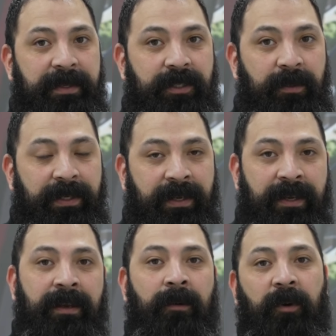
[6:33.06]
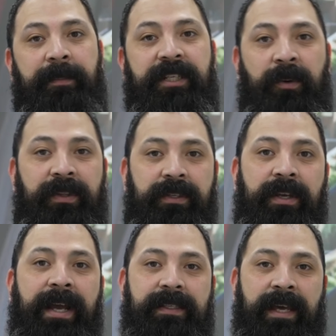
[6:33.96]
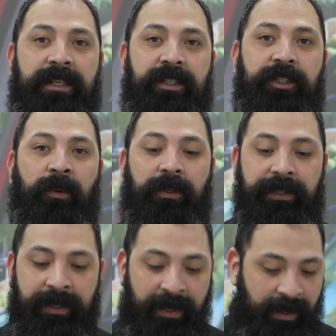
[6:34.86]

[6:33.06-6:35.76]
doing. We're going to be showing you guys that just shortly.